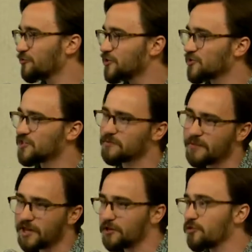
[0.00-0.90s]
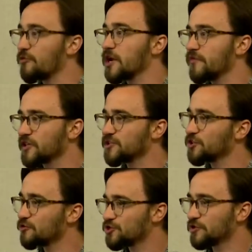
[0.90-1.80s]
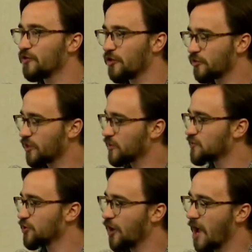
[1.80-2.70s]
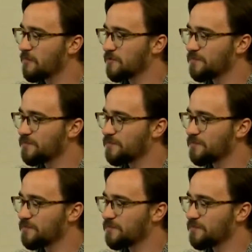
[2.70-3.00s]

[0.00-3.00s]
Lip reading: which is the main thread of execution of all the things in your app.